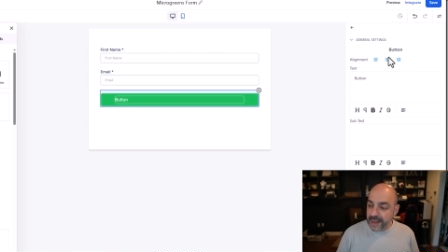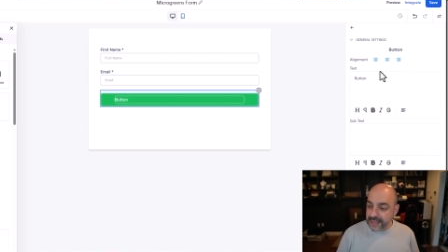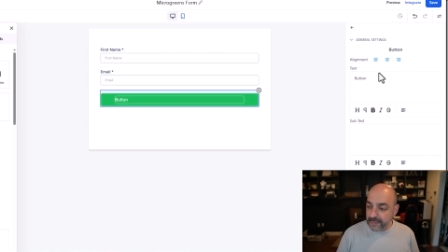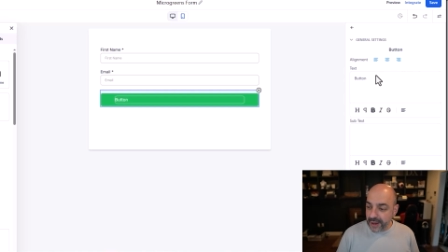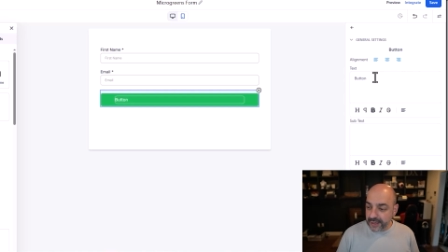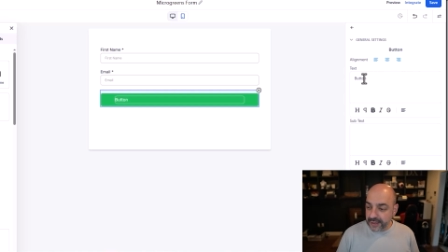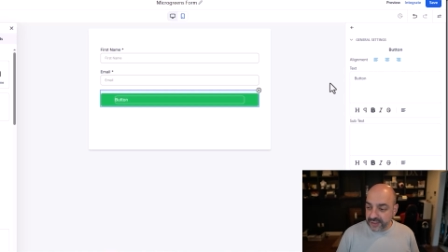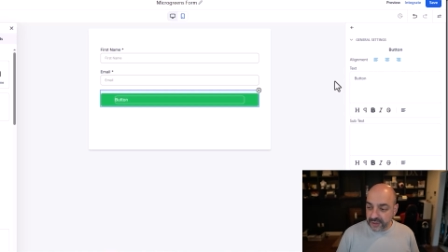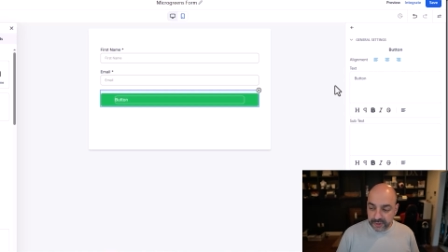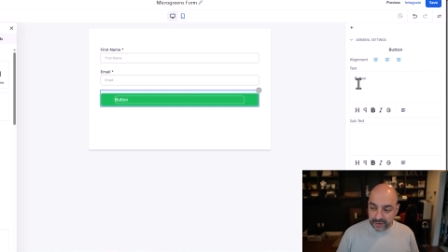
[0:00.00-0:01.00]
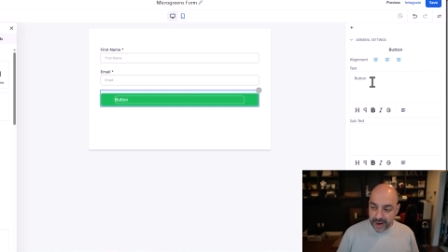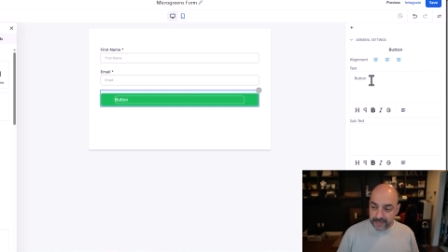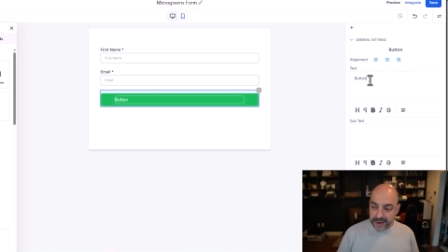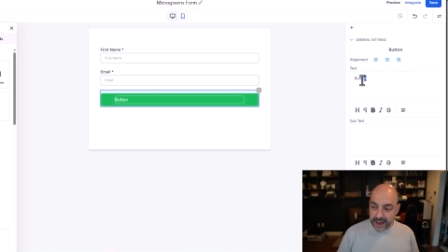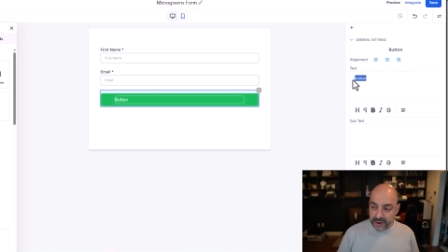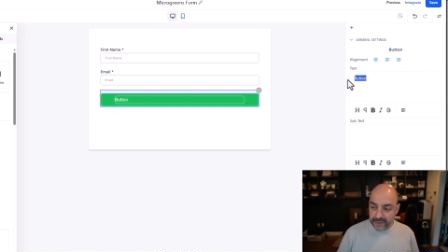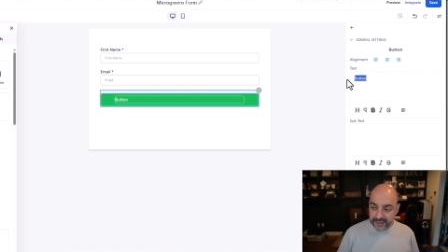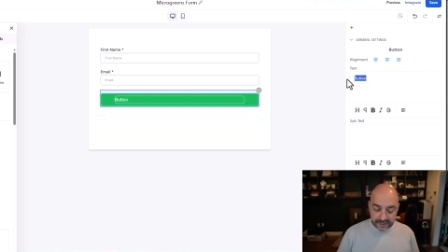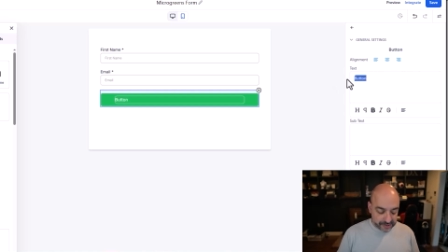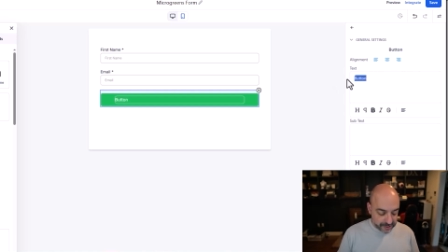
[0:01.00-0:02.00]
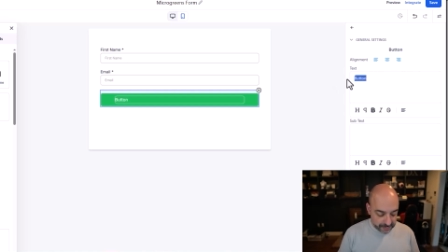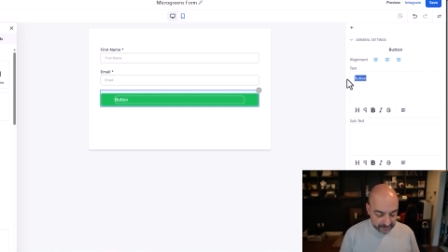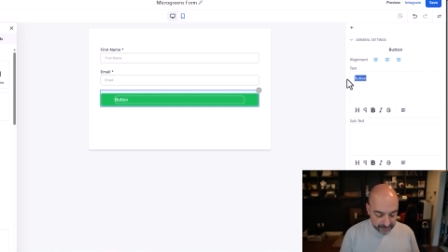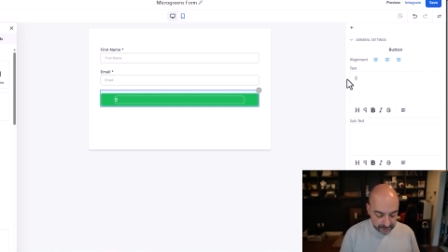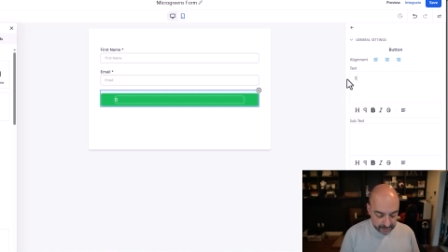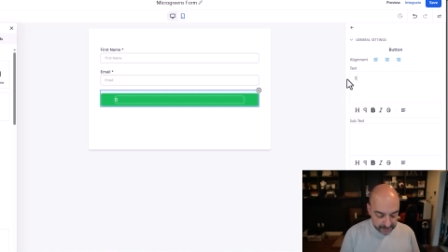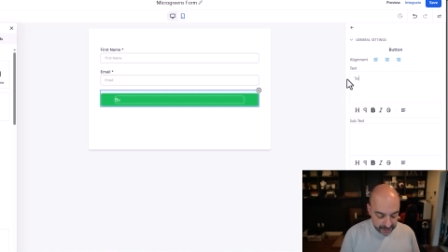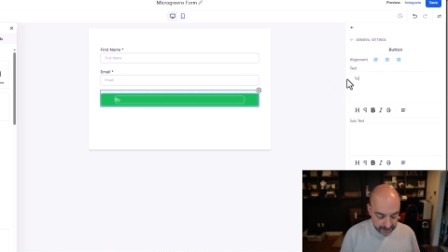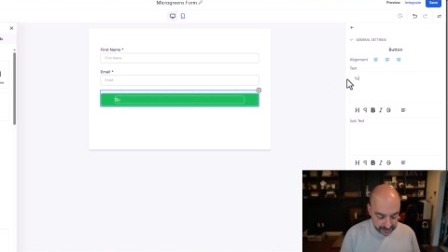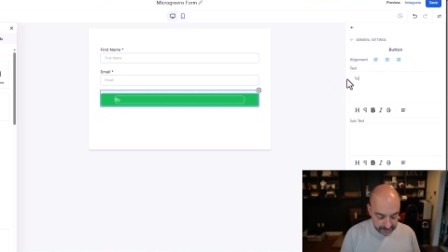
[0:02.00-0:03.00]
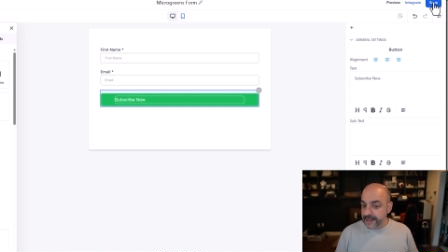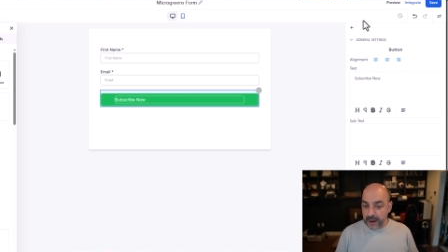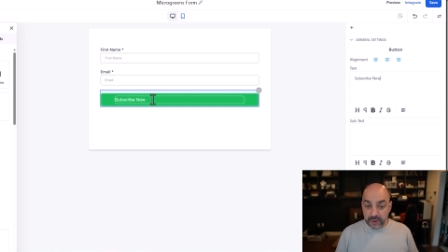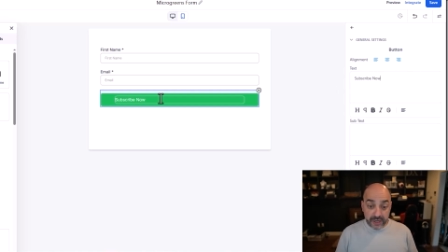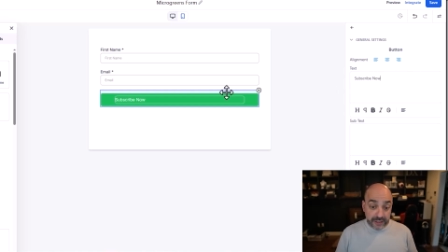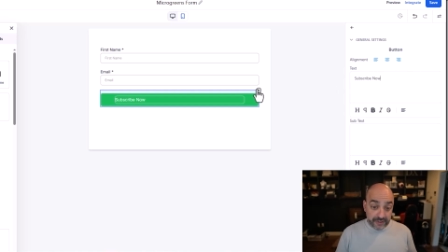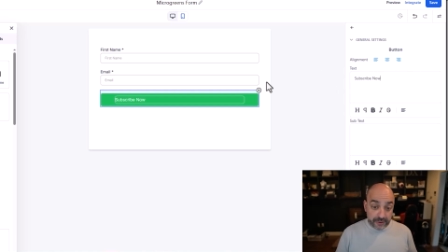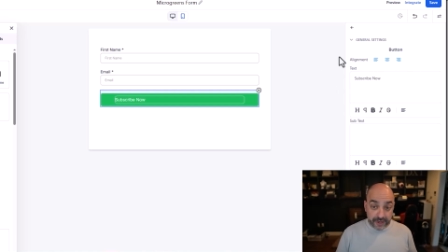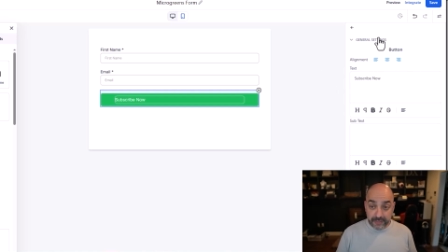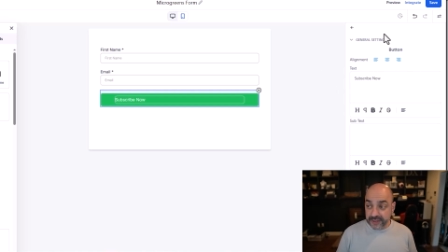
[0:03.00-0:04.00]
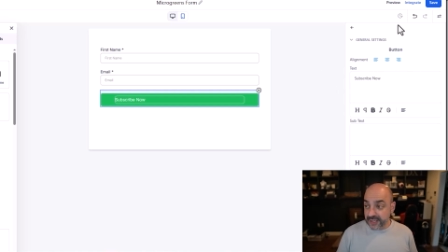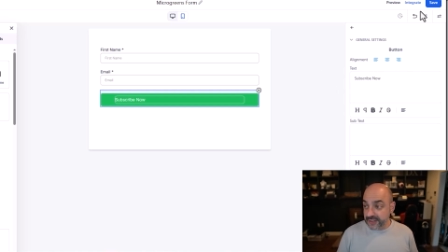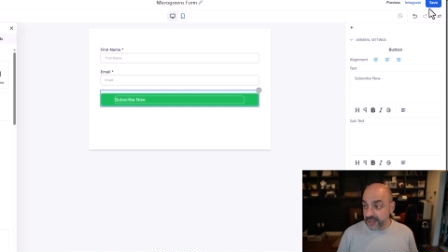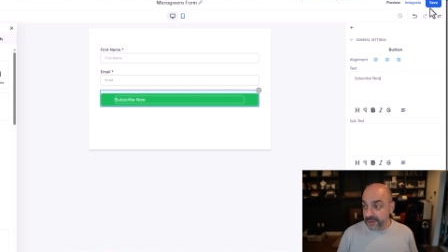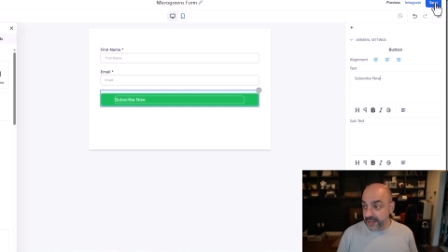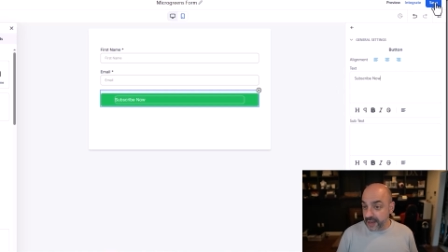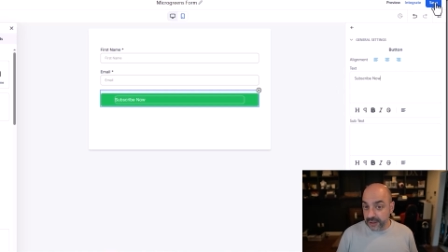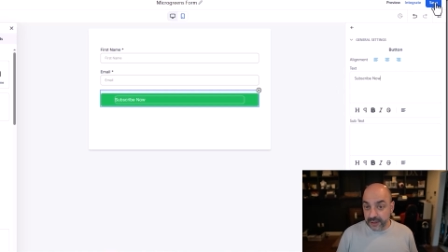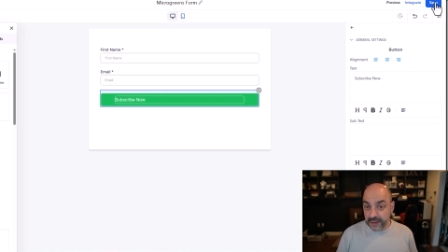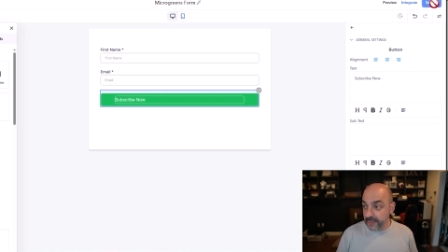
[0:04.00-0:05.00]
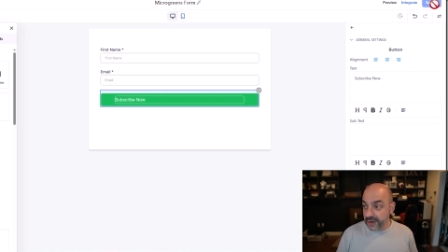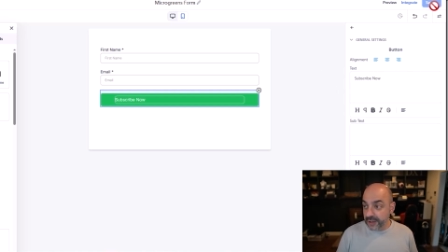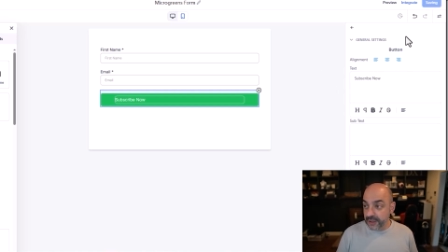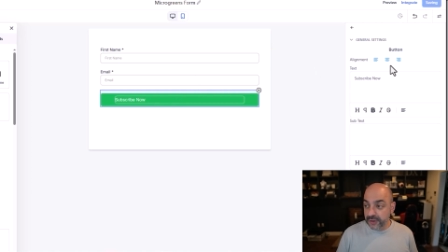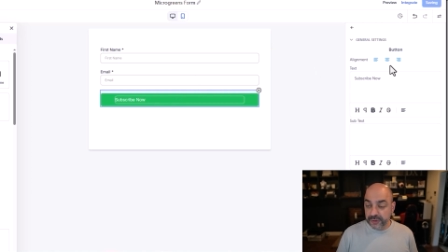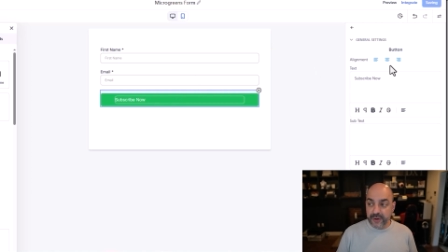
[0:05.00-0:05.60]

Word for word: Make the button subscribe now because this is going to be for the newsletter. Then we're going to leave it green because that's going to be the color that we're going to use.